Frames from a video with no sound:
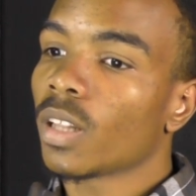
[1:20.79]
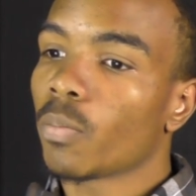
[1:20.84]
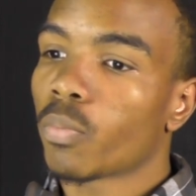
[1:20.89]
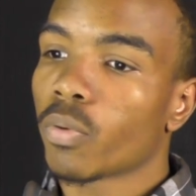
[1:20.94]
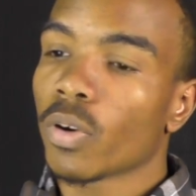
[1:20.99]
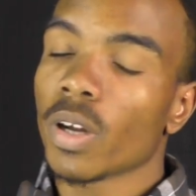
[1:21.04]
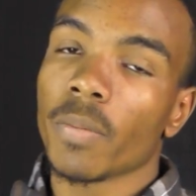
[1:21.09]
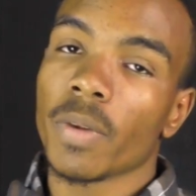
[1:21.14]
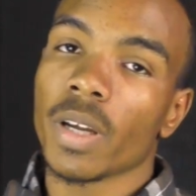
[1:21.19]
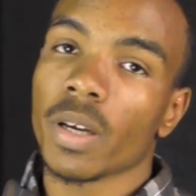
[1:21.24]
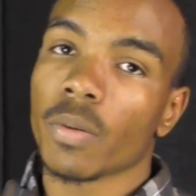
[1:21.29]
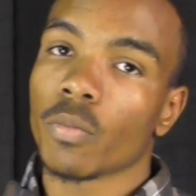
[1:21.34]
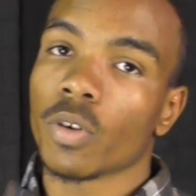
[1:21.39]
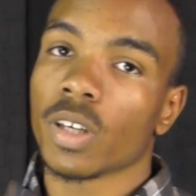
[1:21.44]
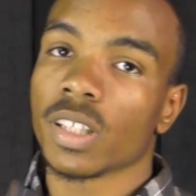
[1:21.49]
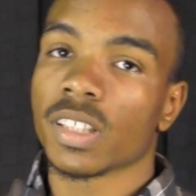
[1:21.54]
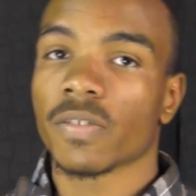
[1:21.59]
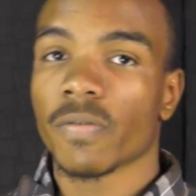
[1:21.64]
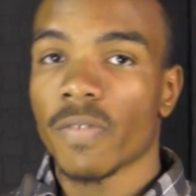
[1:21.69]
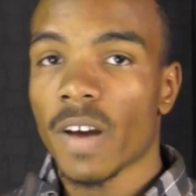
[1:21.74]
premium
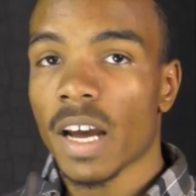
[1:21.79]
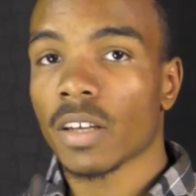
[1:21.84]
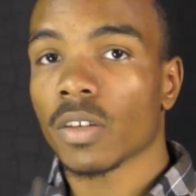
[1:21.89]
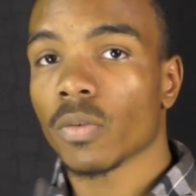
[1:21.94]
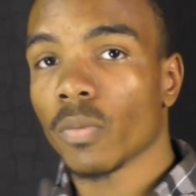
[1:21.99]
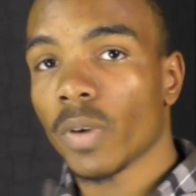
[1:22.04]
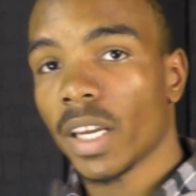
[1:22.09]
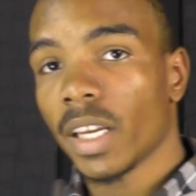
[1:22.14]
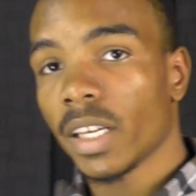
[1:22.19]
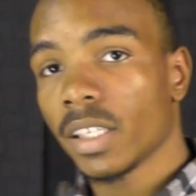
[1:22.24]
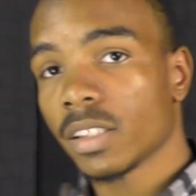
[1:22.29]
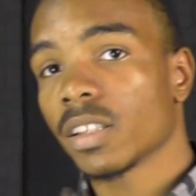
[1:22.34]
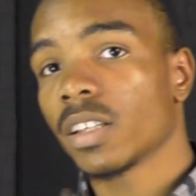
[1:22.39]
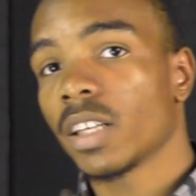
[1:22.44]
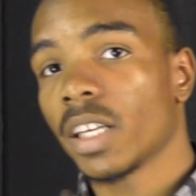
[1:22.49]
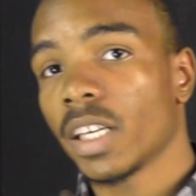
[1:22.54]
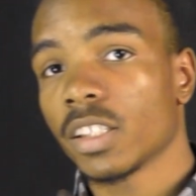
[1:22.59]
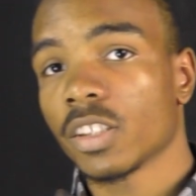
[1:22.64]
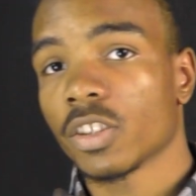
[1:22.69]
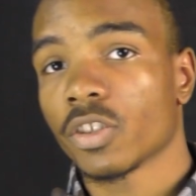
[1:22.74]
ones found a way into
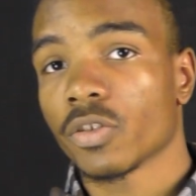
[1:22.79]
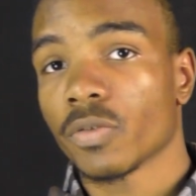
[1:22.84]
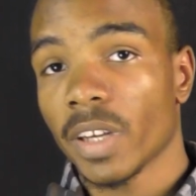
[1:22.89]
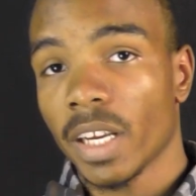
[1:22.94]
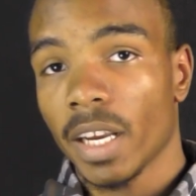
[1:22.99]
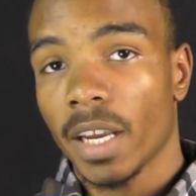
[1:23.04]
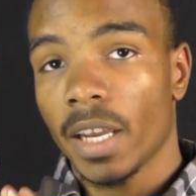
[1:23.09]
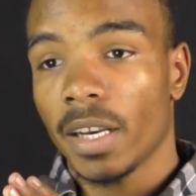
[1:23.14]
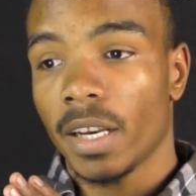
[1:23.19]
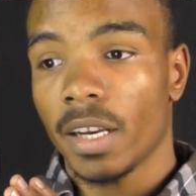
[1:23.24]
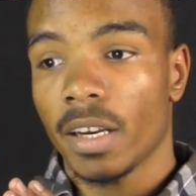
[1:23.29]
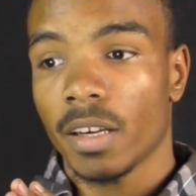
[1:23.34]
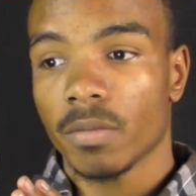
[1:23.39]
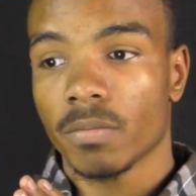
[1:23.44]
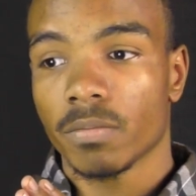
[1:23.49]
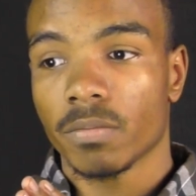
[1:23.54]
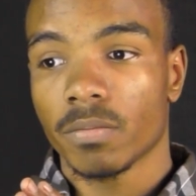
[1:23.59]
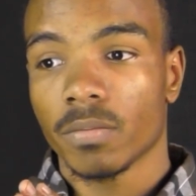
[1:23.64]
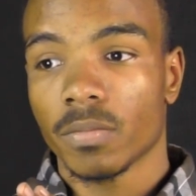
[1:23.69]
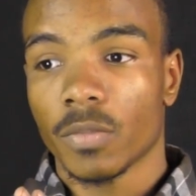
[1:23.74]
the industry and
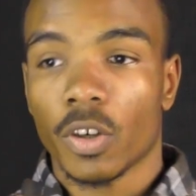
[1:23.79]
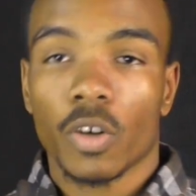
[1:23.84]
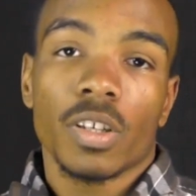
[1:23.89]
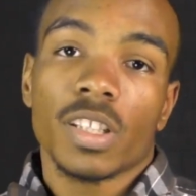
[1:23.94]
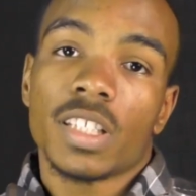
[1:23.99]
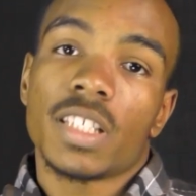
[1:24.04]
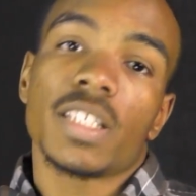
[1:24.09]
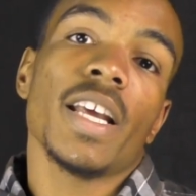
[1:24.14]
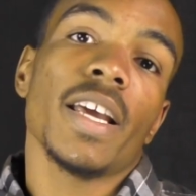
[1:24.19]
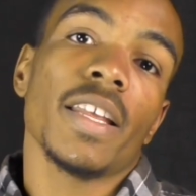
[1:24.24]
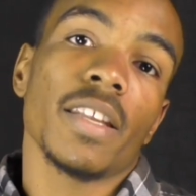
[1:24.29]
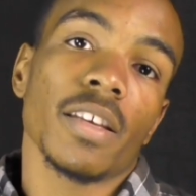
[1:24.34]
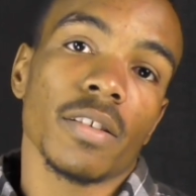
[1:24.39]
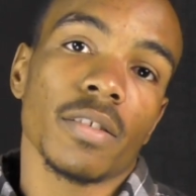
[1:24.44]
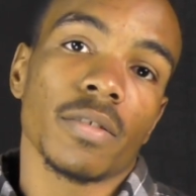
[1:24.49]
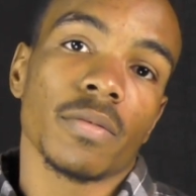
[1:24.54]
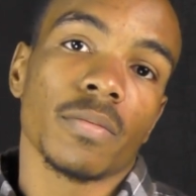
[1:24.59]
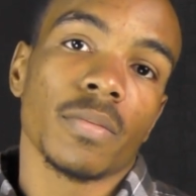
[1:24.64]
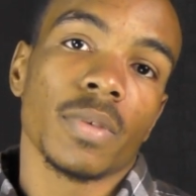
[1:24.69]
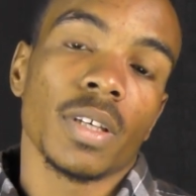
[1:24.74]
they're going to stay there.